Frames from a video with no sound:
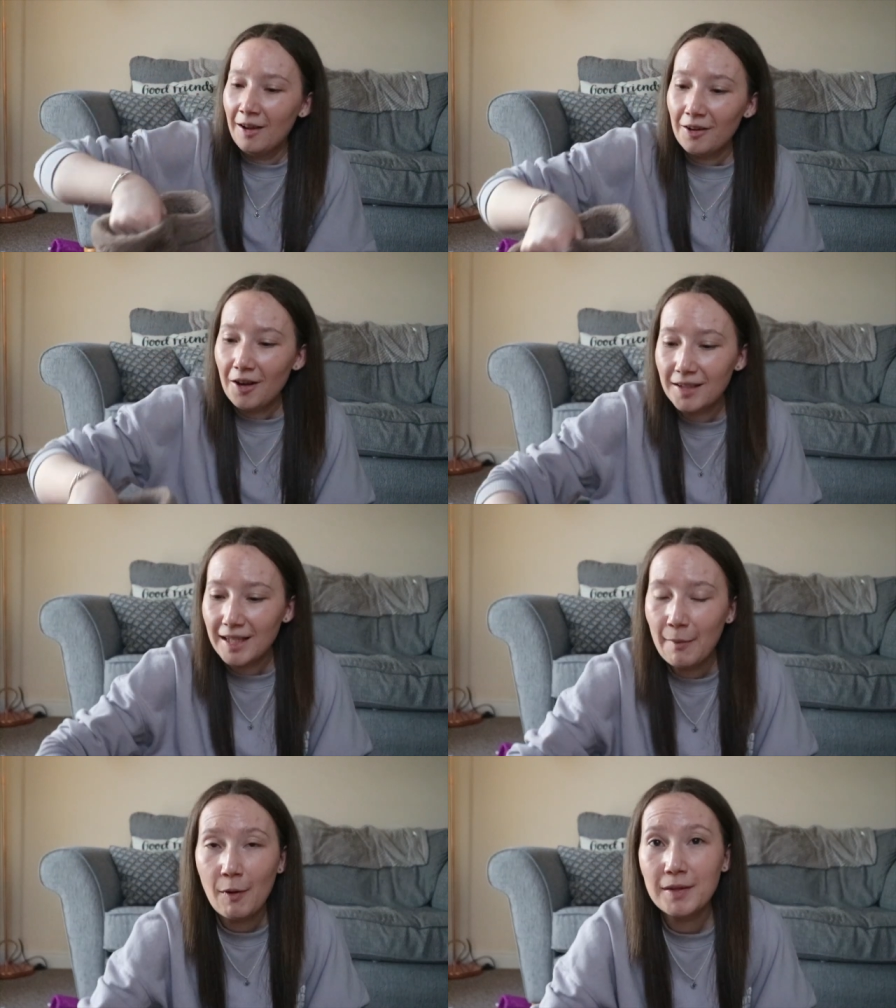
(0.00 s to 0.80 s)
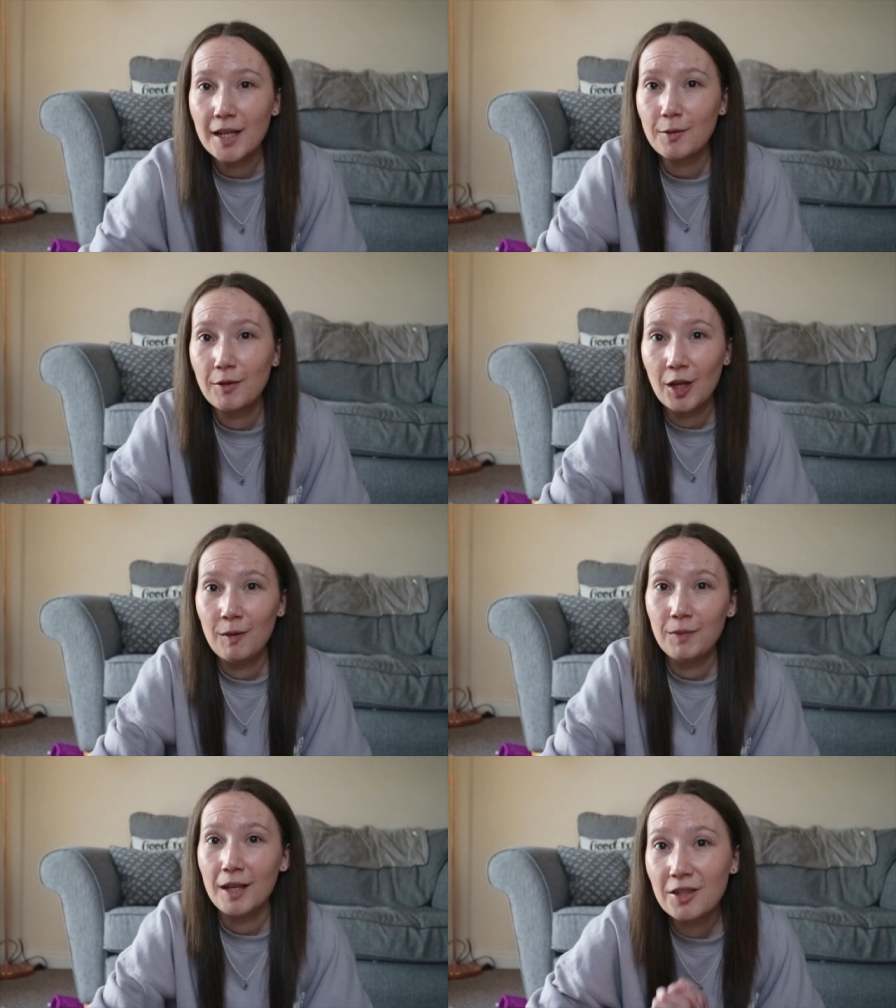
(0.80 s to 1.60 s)
because I'm obsessed with
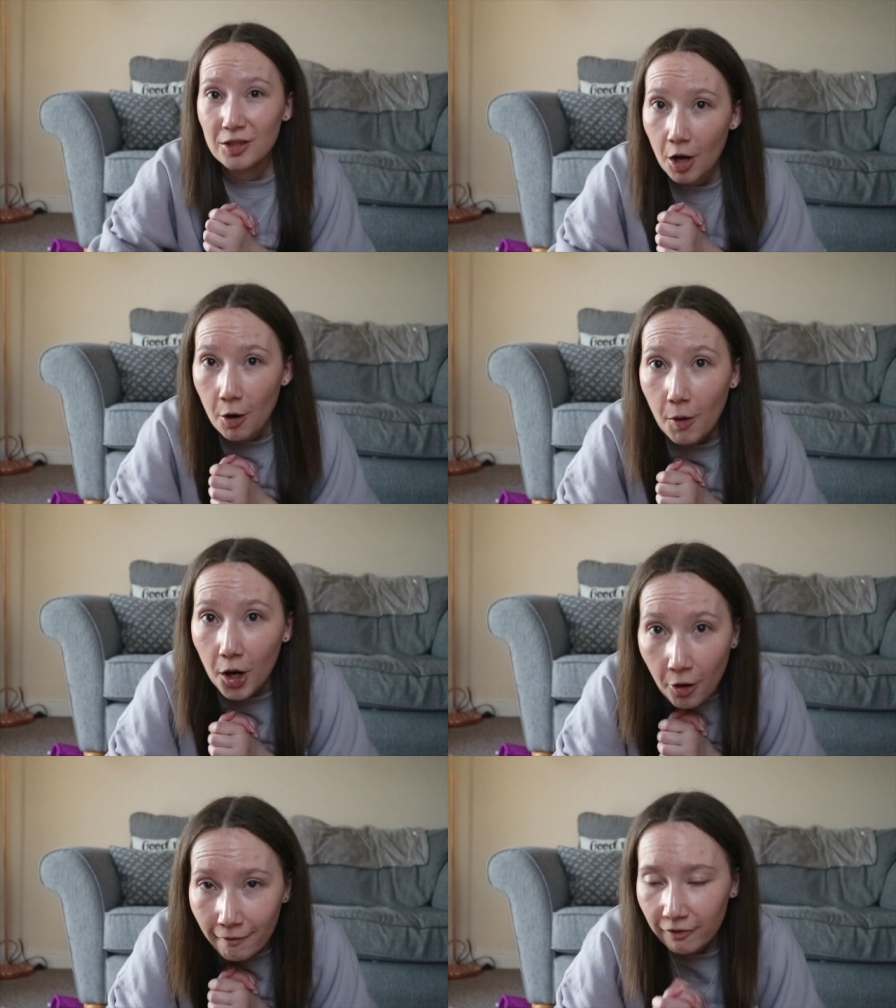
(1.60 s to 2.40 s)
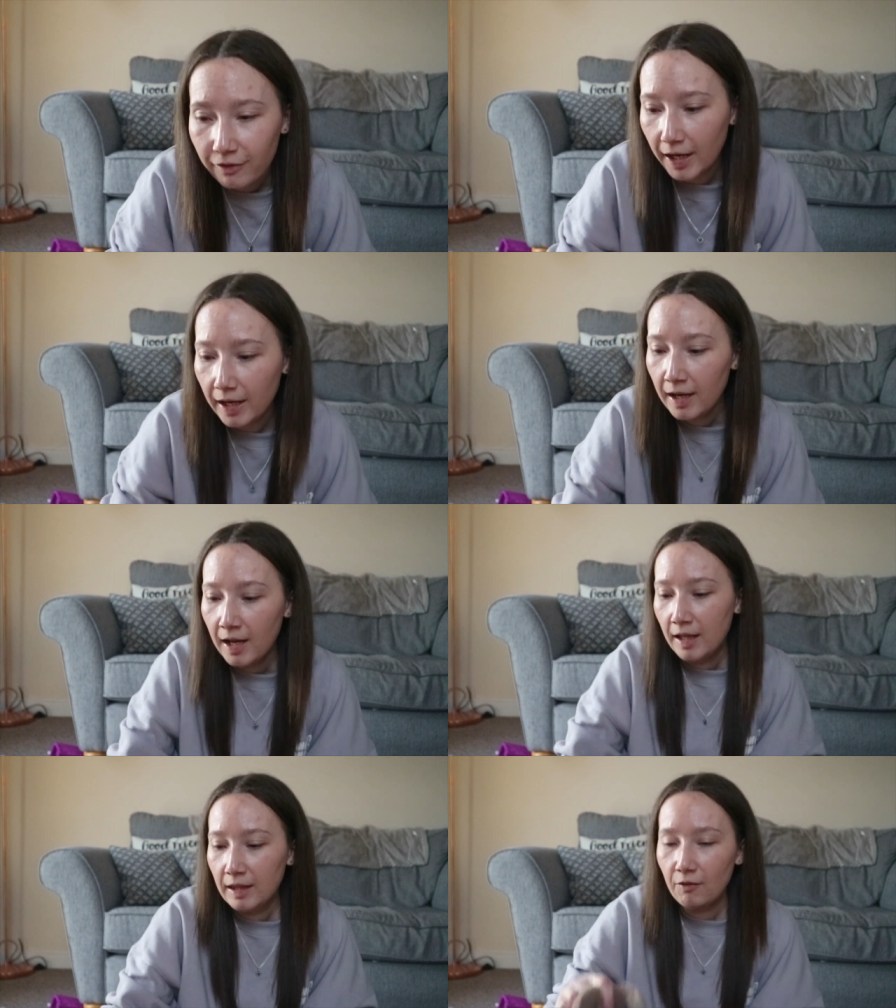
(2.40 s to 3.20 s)
them. They're so comfy.
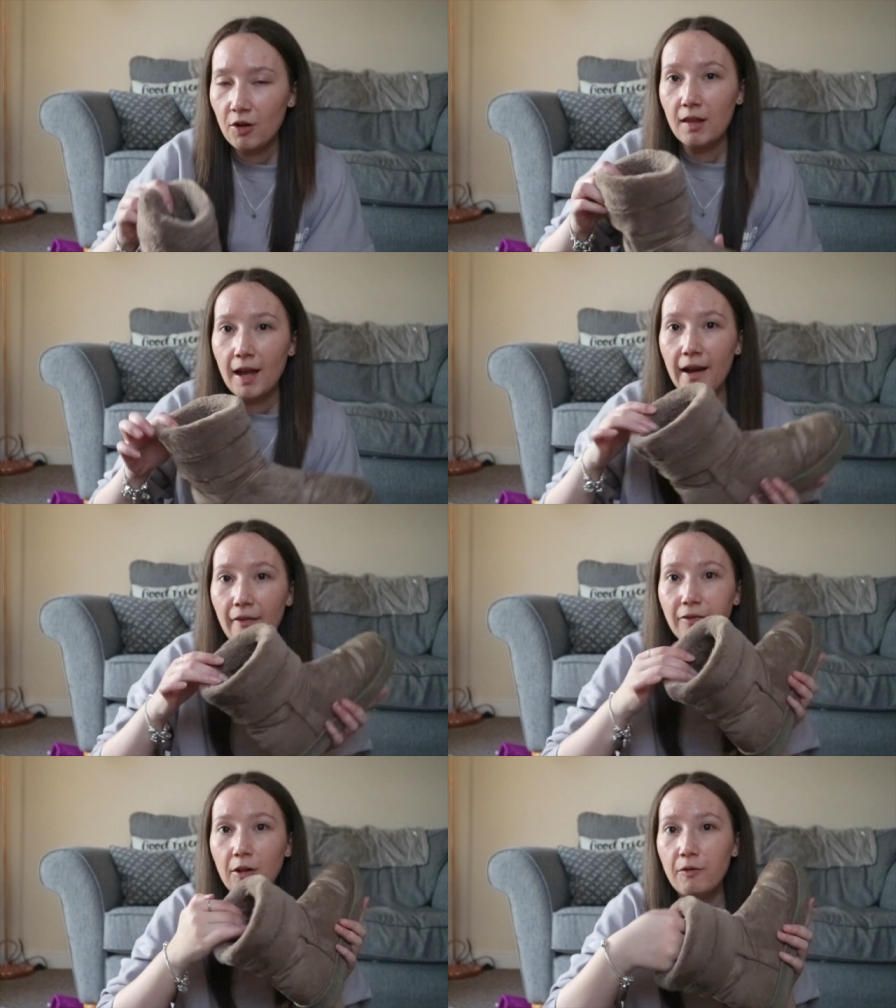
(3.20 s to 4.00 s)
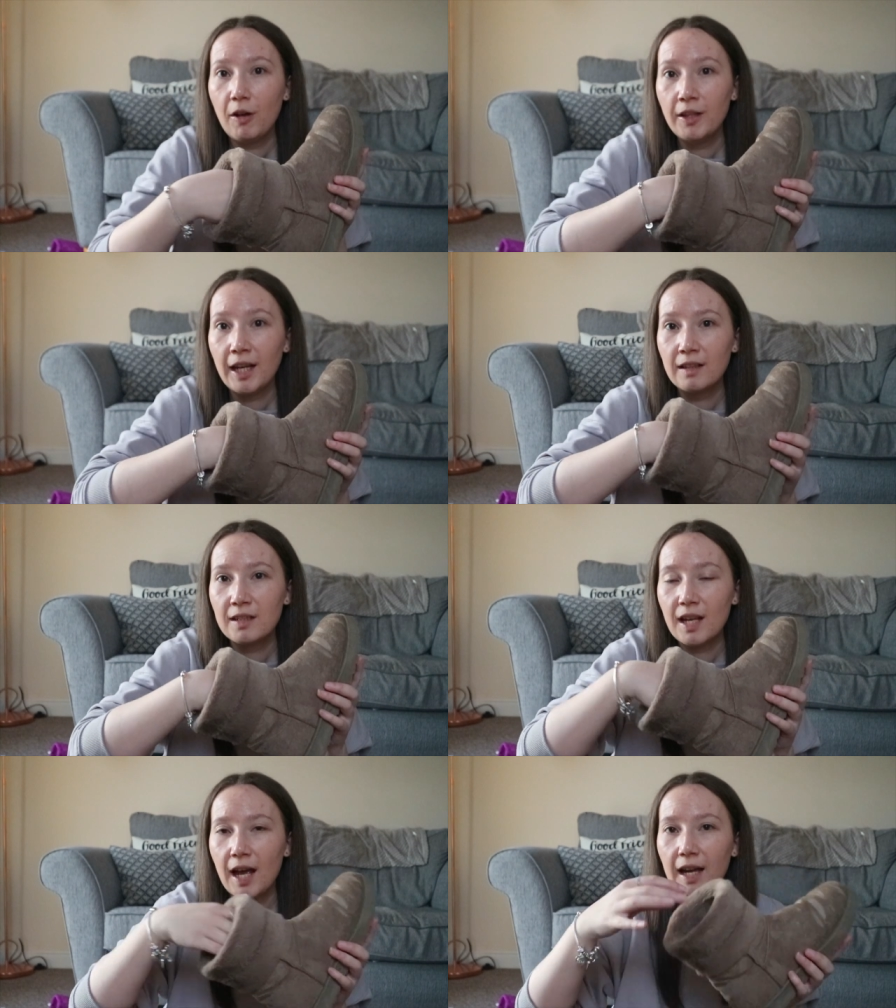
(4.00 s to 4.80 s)
They've got like fluff on the
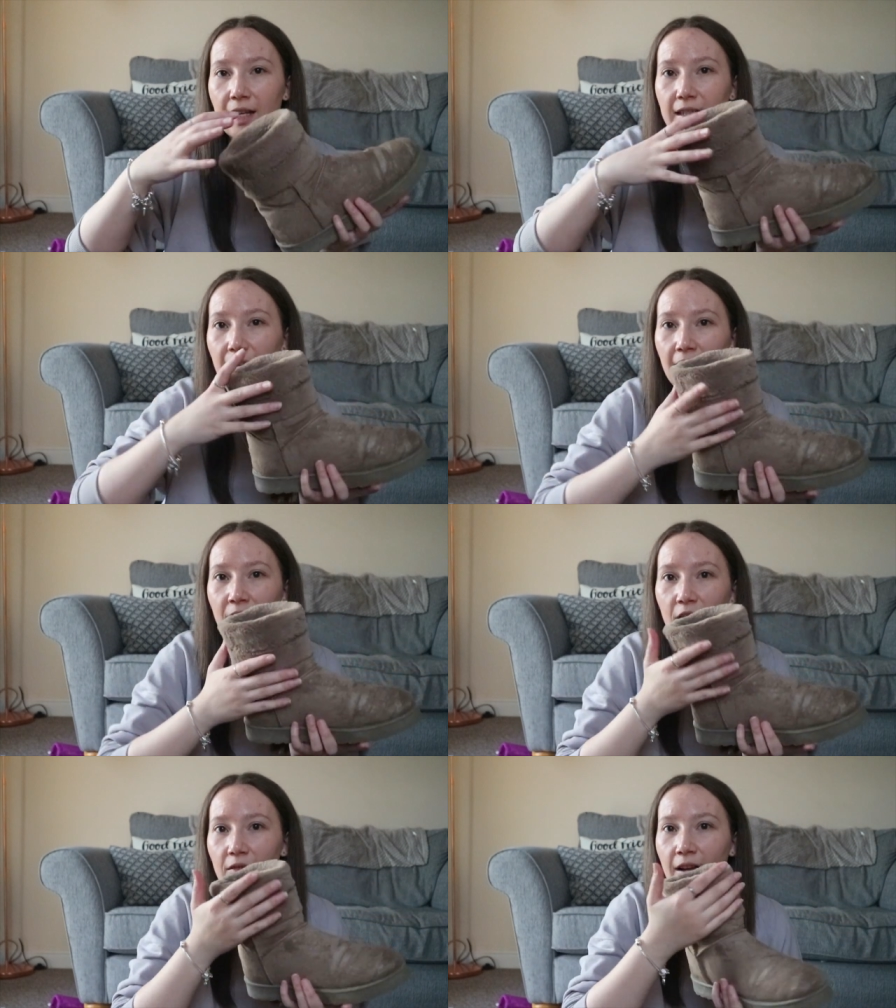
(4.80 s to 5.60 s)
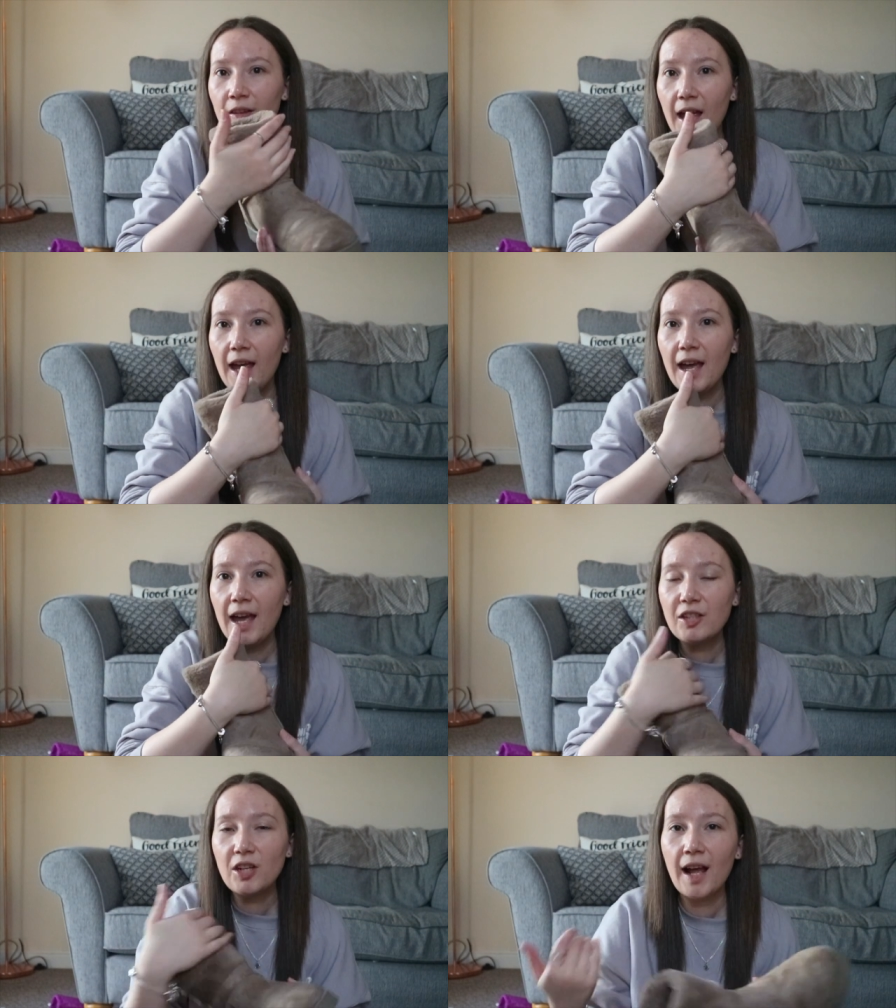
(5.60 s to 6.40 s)
insides and around the
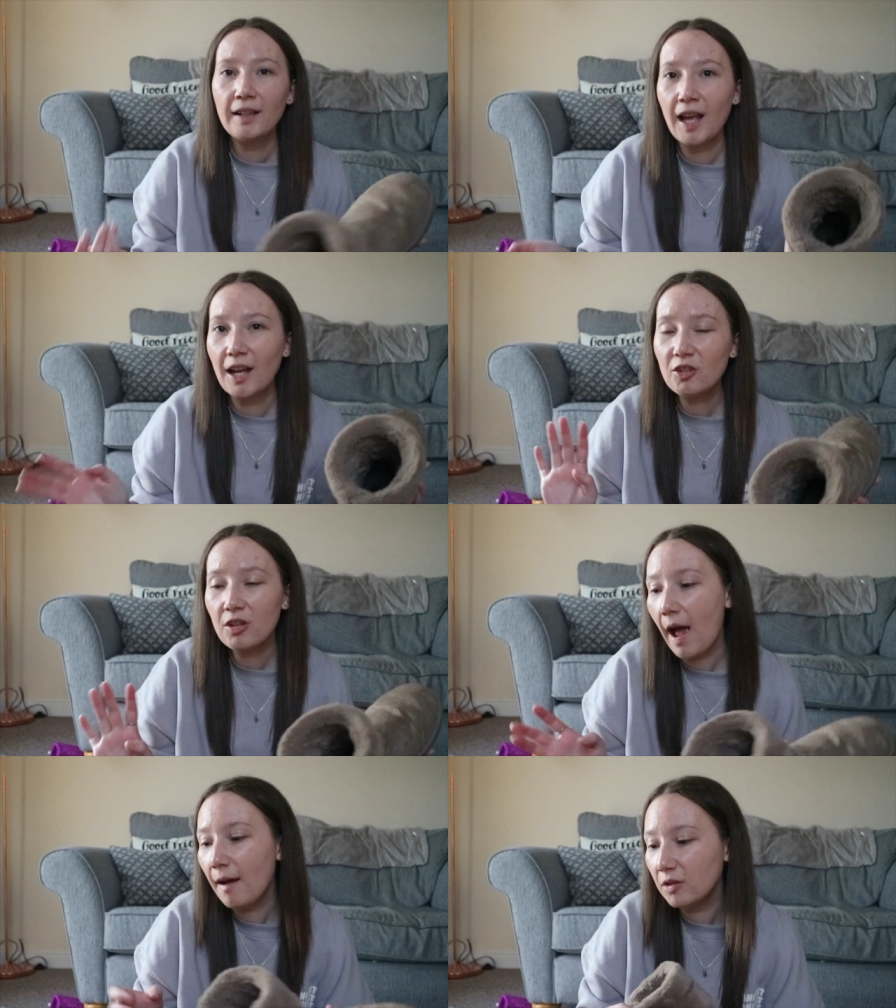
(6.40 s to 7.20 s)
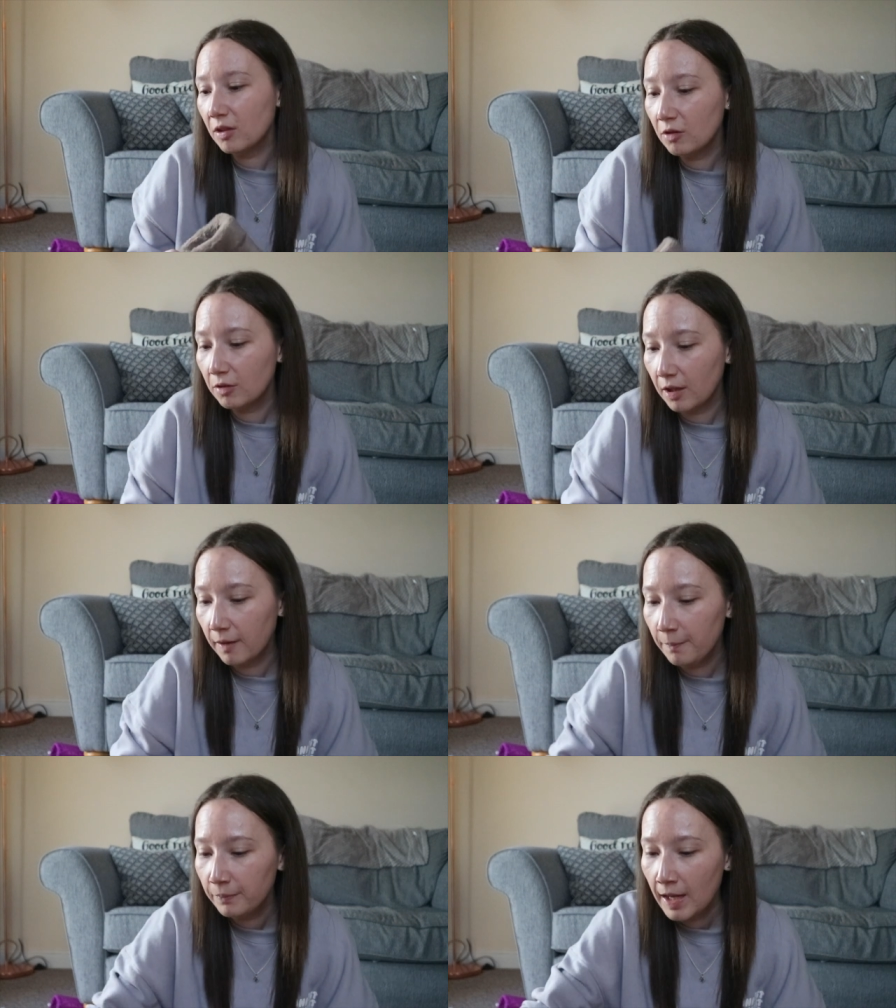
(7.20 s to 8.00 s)
edge, and I just absolutely love
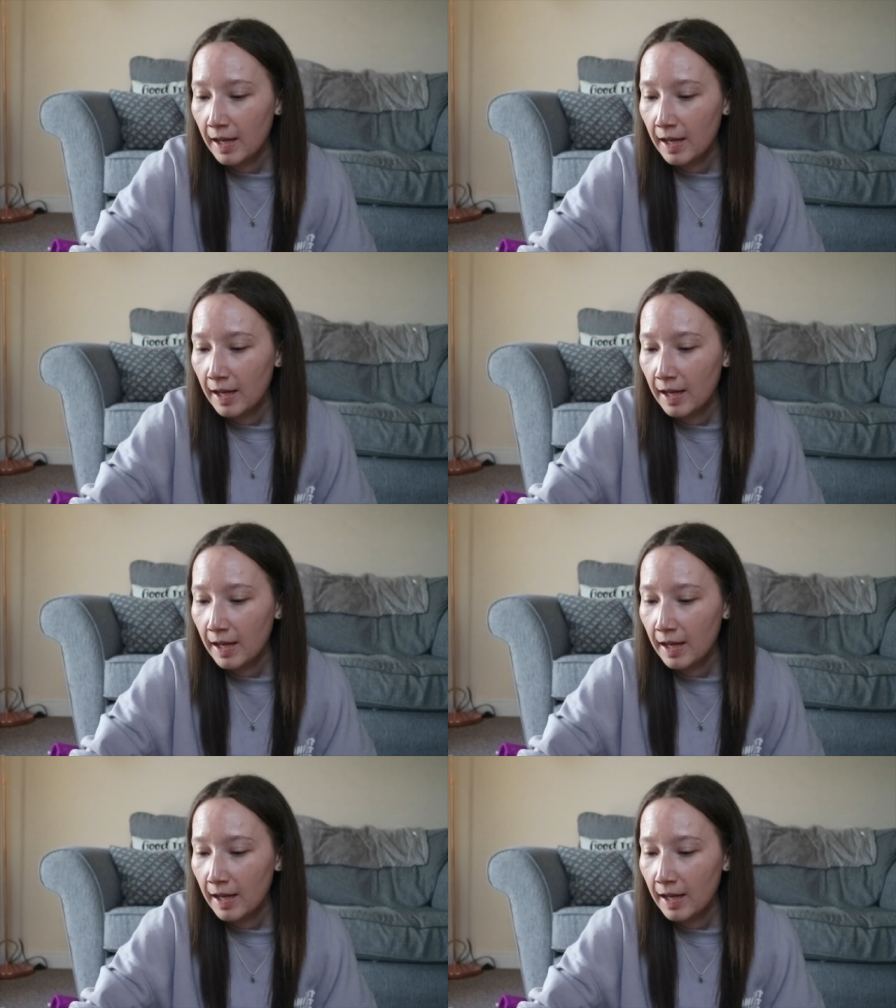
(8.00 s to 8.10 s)
them.